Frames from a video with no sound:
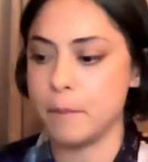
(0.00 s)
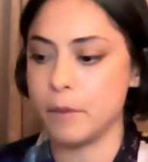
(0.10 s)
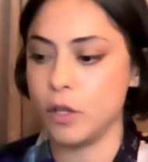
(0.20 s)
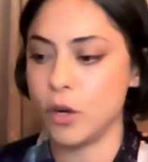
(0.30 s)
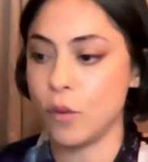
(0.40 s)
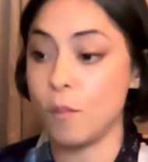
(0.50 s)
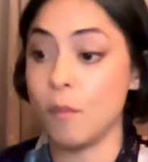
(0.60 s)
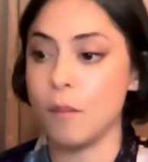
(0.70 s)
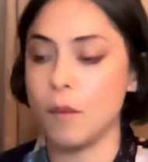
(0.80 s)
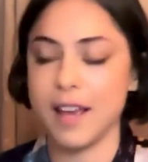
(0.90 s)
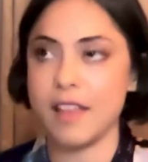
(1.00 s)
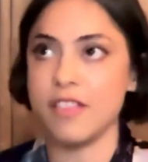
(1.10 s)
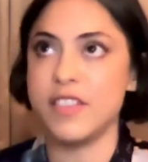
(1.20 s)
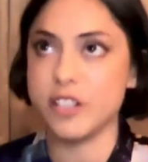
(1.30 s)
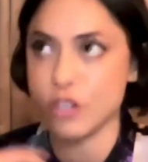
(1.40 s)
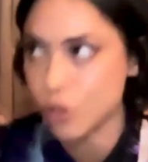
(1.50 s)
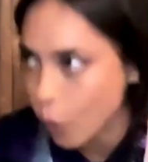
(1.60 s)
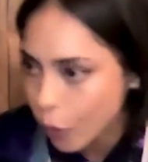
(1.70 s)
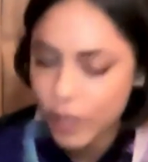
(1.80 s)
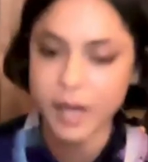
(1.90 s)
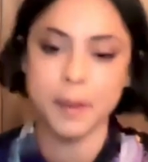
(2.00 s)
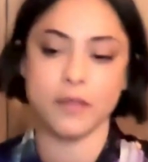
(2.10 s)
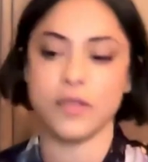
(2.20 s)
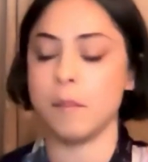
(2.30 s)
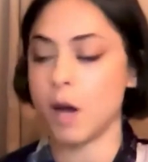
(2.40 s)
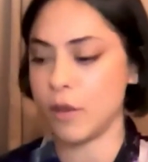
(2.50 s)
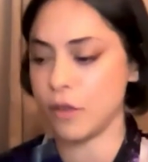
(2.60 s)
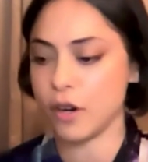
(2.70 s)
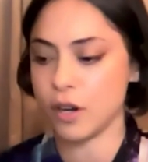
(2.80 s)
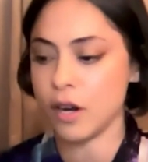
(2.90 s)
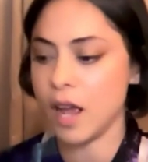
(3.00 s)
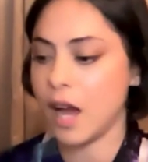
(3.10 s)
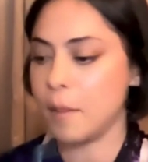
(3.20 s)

you know, the story about the mother,